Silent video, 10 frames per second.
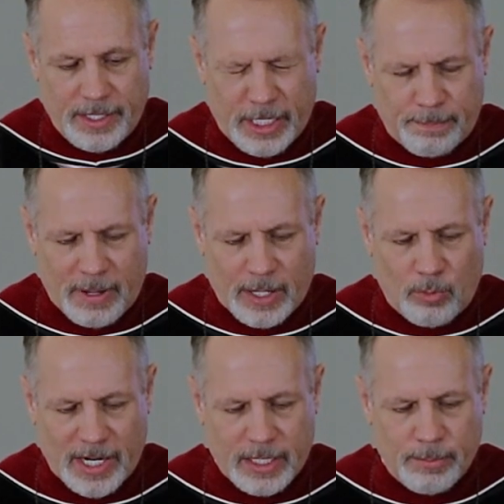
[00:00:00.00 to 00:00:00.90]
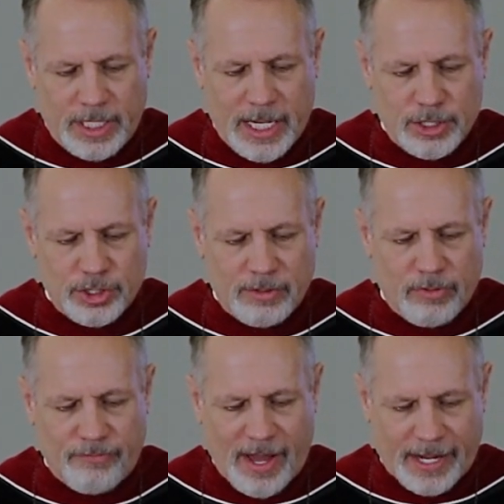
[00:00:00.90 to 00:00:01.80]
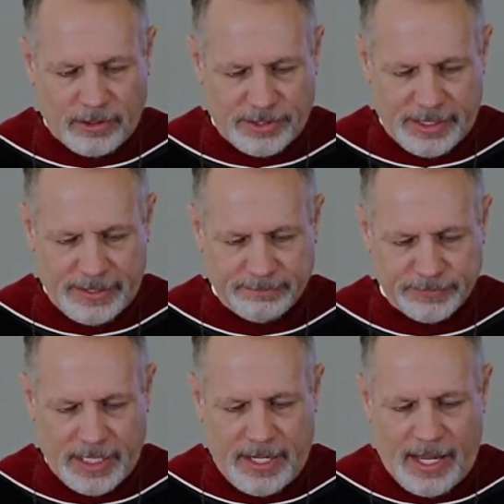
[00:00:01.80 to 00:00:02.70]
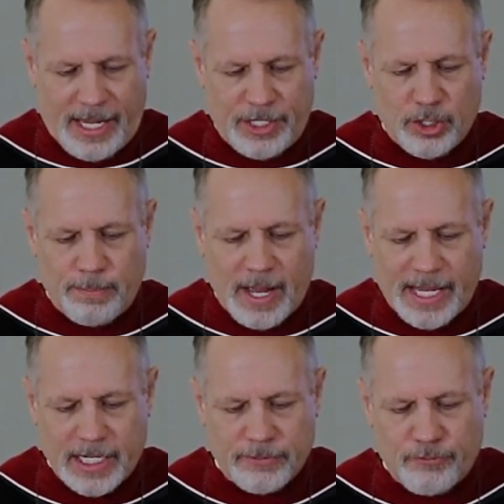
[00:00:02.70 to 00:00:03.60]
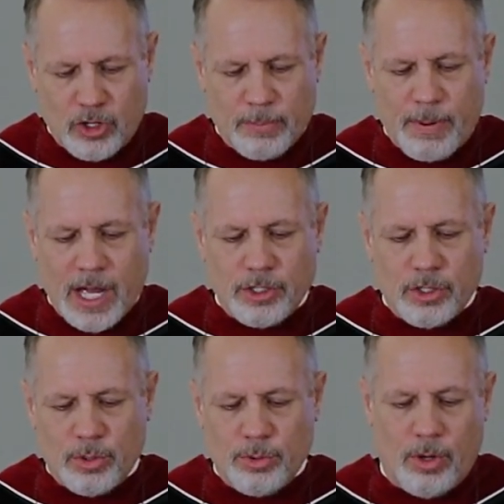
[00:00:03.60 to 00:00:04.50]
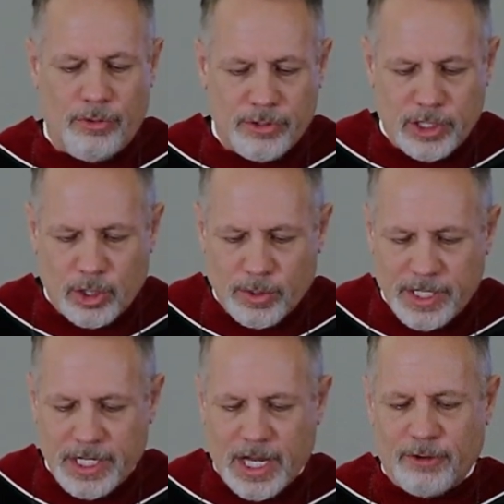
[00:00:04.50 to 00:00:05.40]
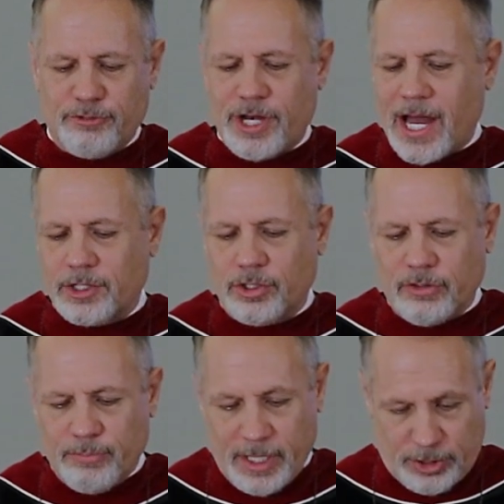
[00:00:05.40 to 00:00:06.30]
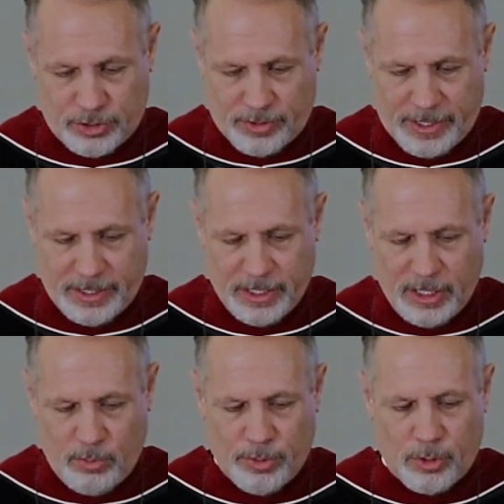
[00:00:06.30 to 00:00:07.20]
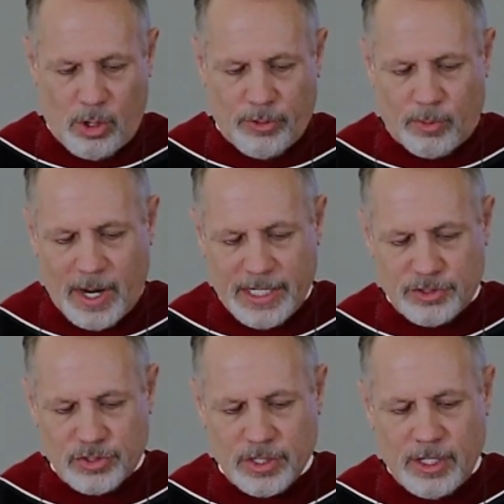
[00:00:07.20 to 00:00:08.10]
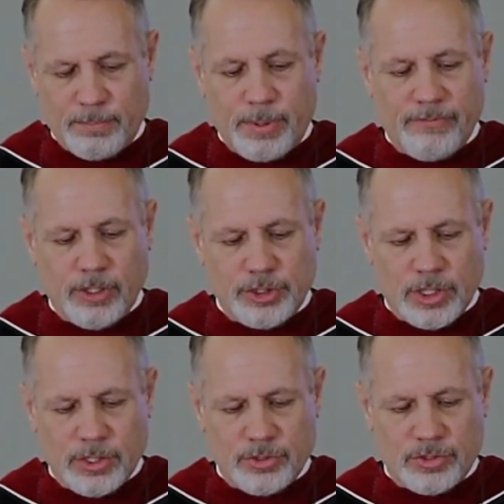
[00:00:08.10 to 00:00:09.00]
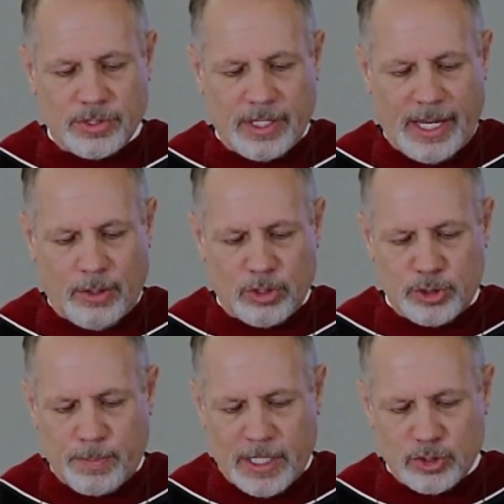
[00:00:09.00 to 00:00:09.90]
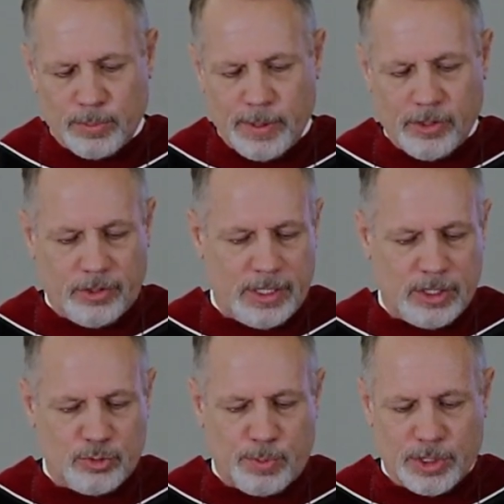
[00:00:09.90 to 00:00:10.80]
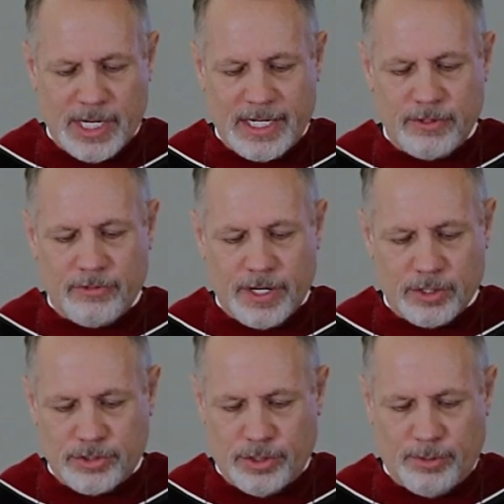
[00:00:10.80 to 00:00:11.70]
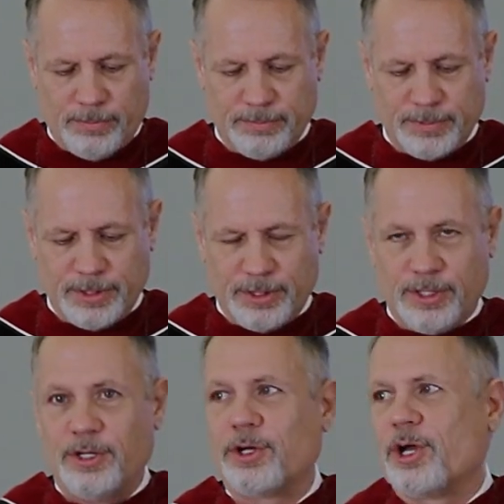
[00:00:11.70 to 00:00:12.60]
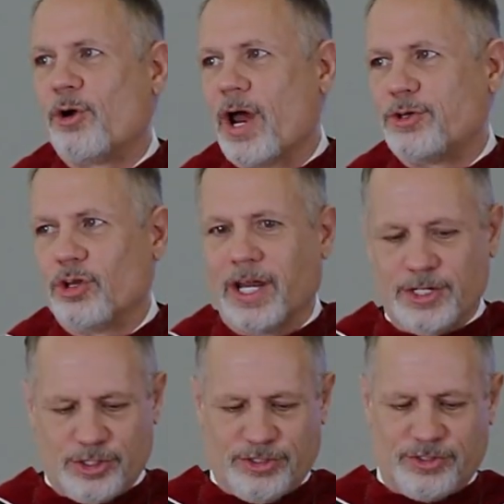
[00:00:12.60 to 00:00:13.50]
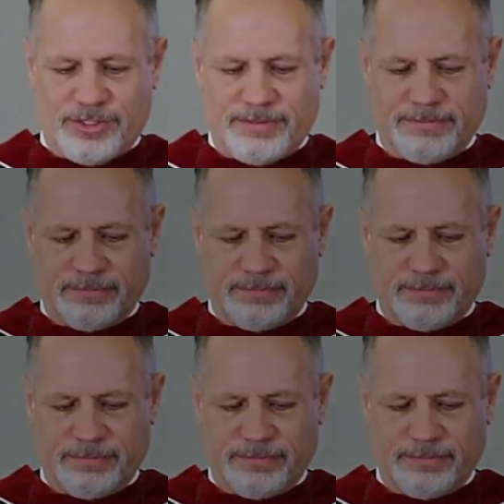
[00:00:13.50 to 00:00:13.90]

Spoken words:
and upon recommendation of the faculty, I hereby confer upon you the degree of Doctor of Ministry with all the rights, privileges, and responsibilities pertaining thereto. Congratulations.